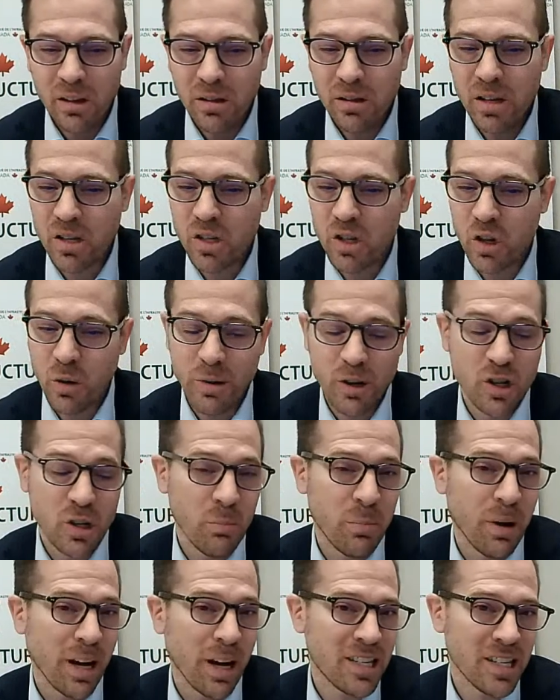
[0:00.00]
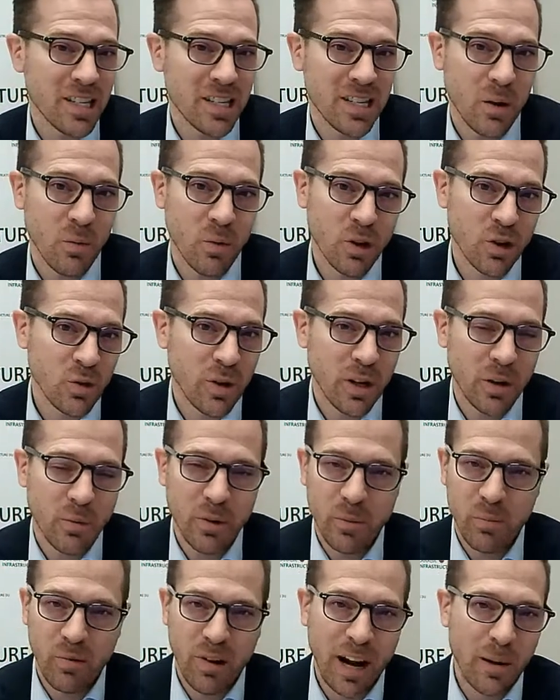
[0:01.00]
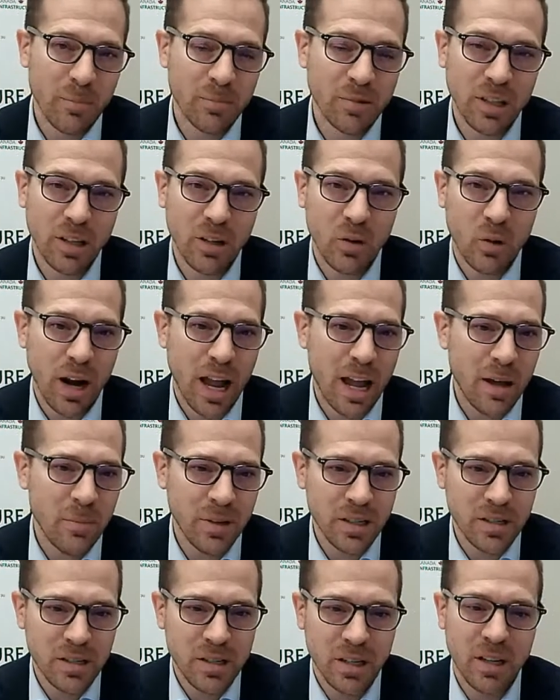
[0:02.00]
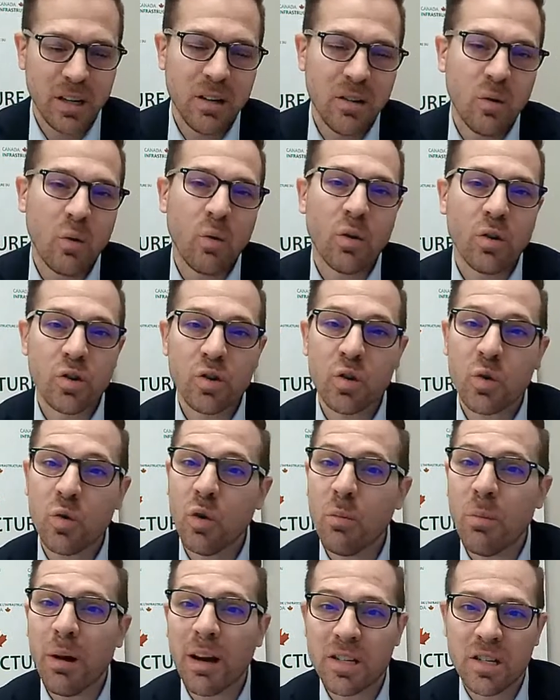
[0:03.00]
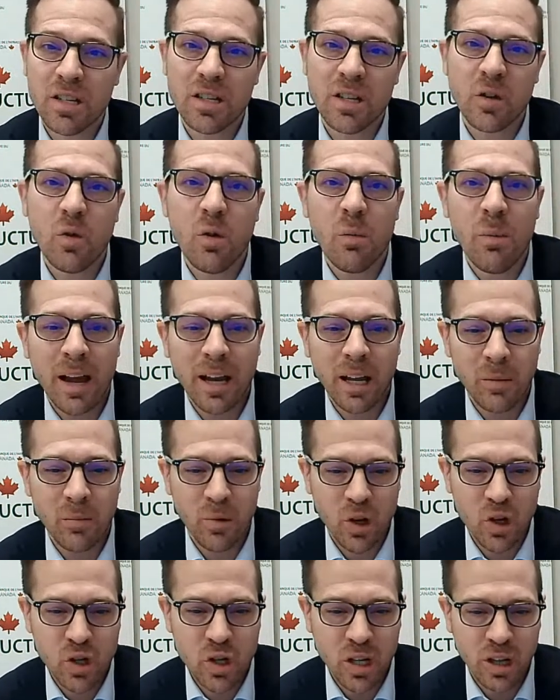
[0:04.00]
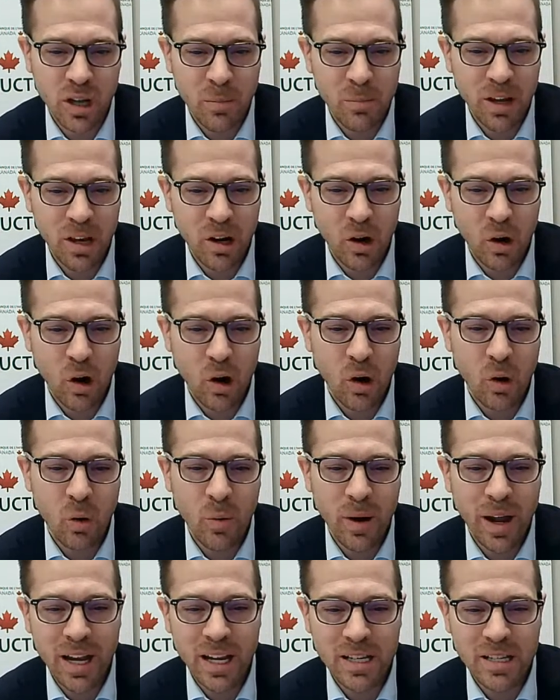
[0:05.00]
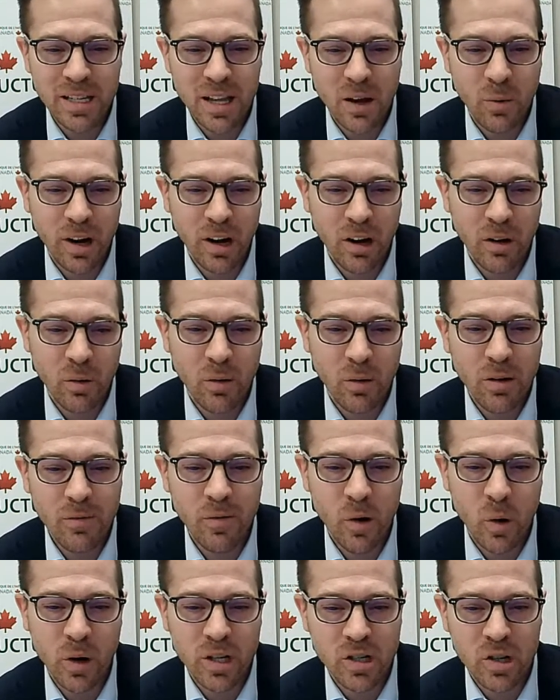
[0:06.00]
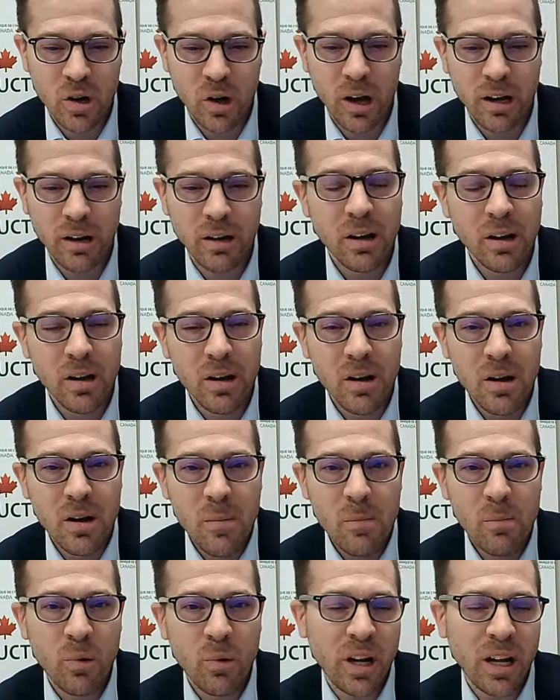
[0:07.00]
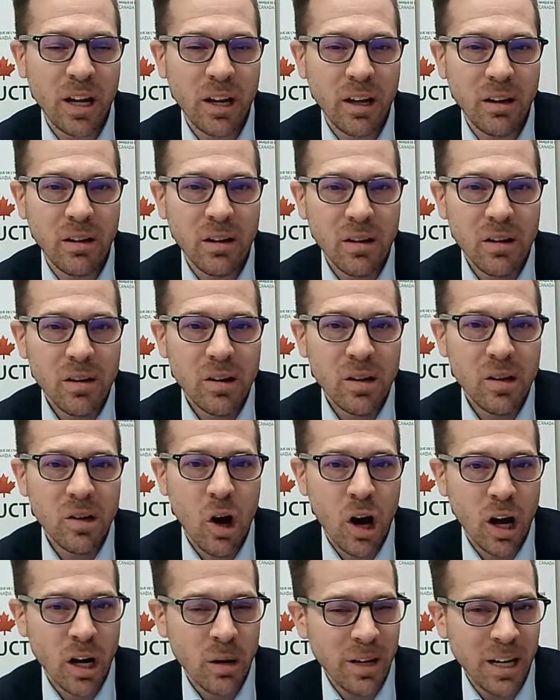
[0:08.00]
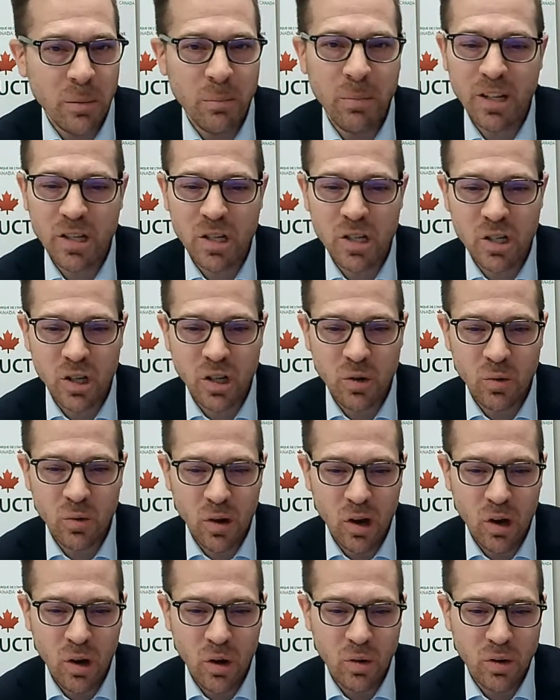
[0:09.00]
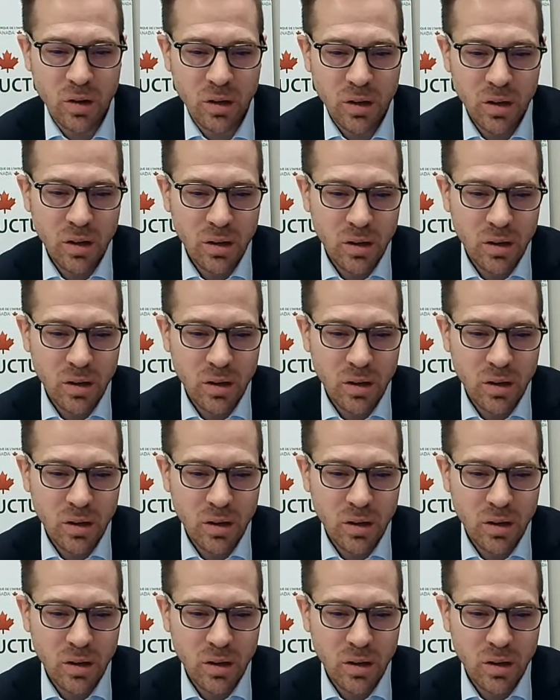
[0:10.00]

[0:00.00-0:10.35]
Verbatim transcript: The zero emission buses that we're doing with Brampton or Edmonton or school buses in Quebec and British Columbia are all ways that we are focused on putting non emitting buses on the road,